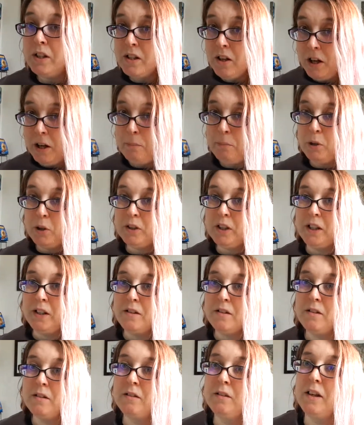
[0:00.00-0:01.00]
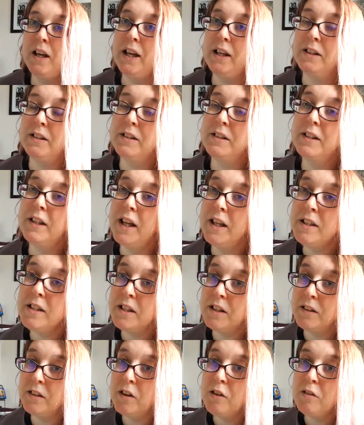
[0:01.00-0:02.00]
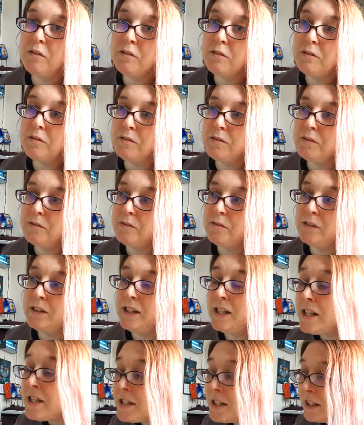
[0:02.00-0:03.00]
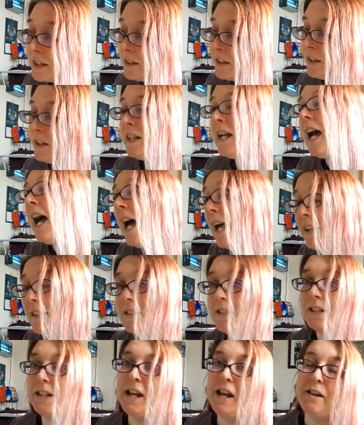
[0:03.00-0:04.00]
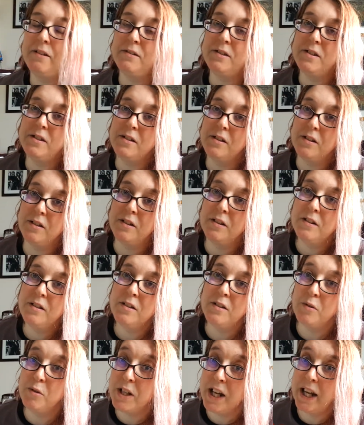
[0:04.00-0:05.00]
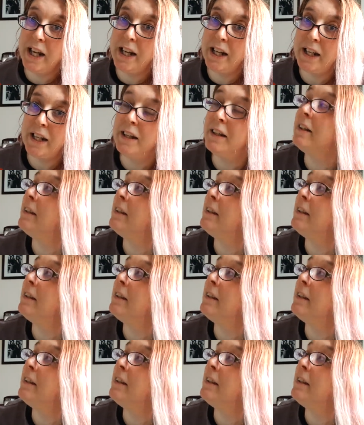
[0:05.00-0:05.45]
time blocking and getting listing done and accounts done today.